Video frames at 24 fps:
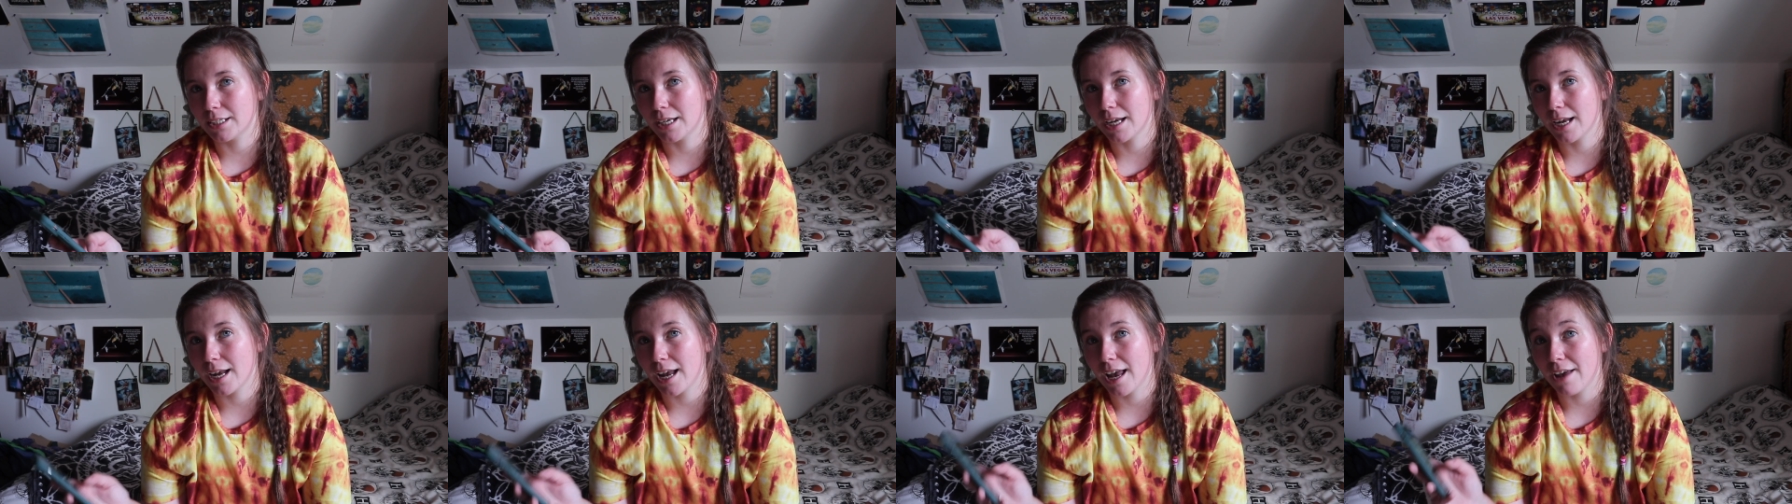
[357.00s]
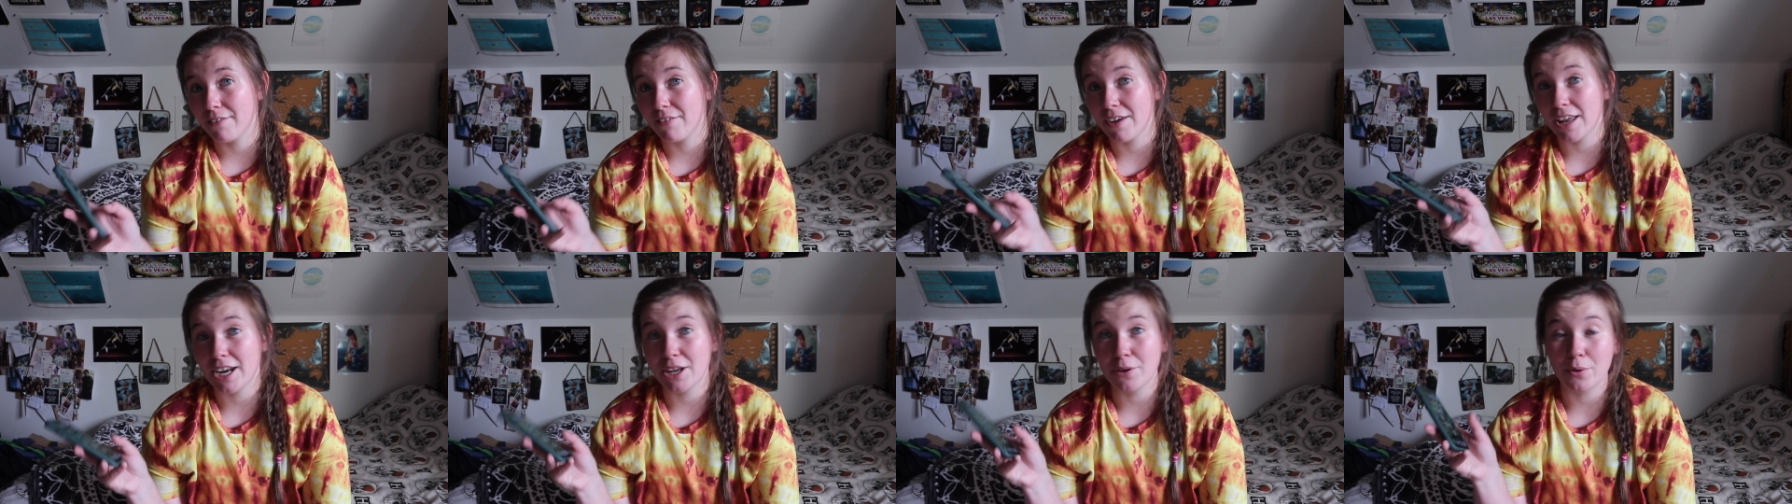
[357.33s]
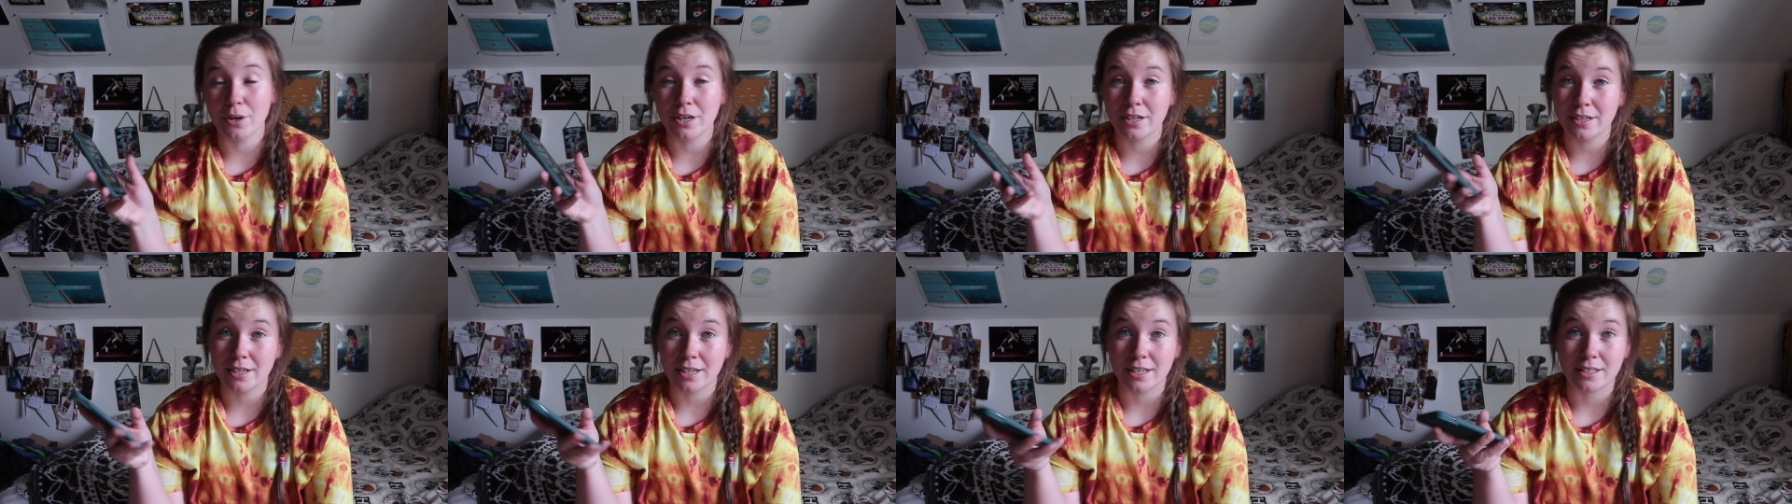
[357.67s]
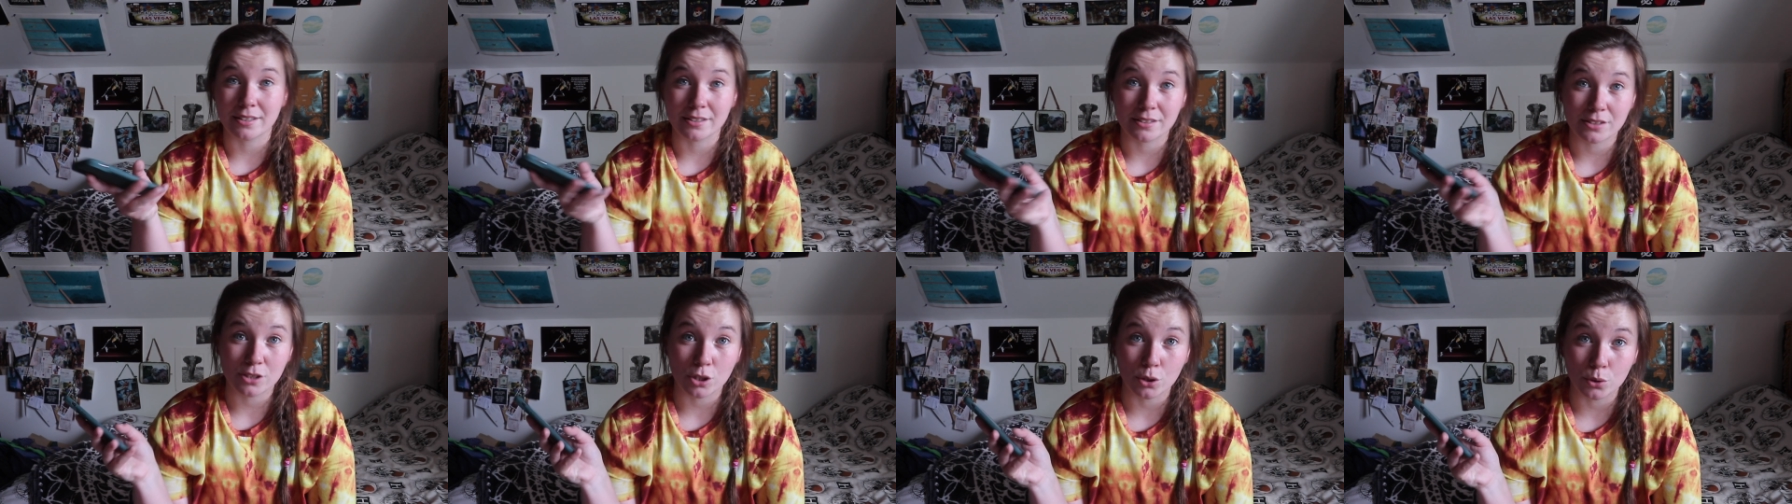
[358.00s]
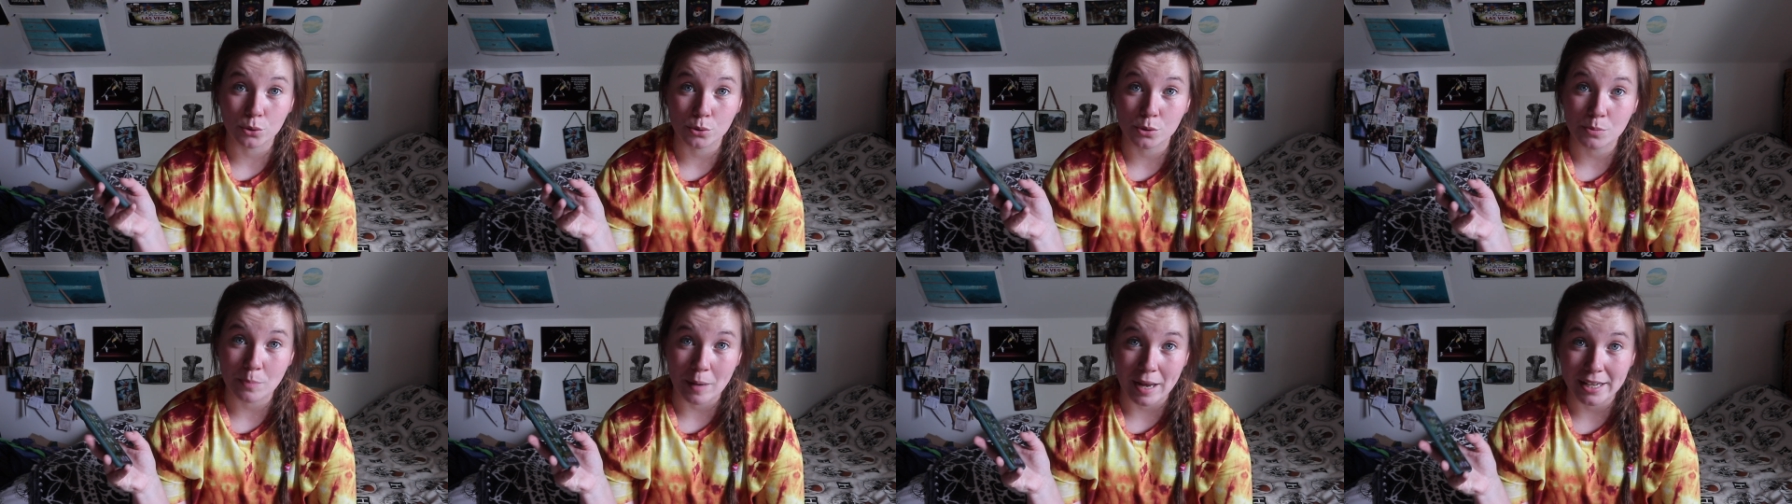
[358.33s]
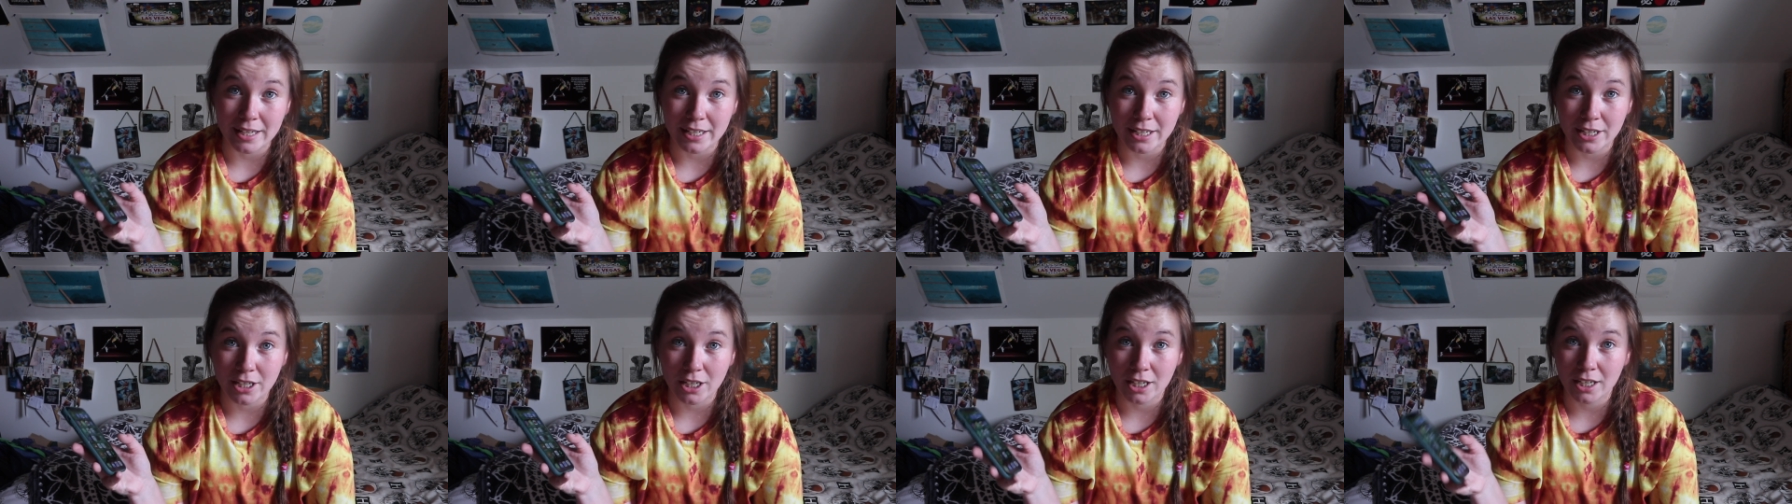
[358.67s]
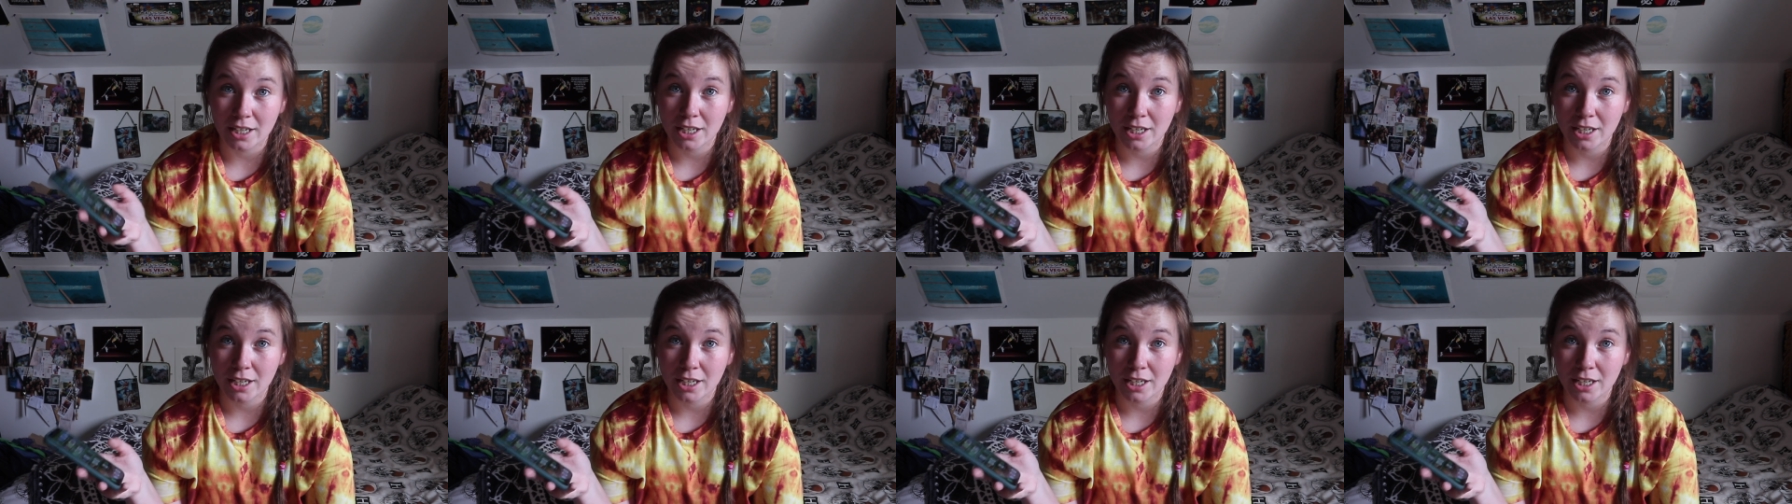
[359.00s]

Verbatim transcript: If anyone is close by here,